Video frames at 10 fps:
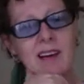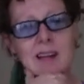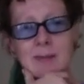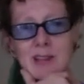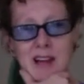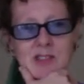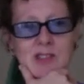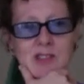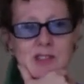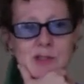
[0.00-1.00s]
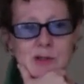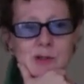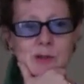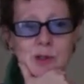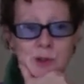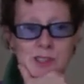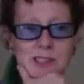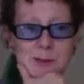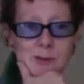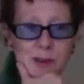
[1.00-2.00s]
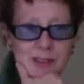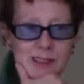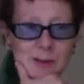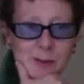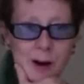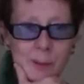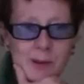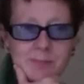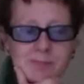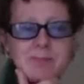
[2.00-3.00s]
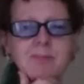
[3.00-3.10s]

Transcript: in relation to an autism-friendly environment.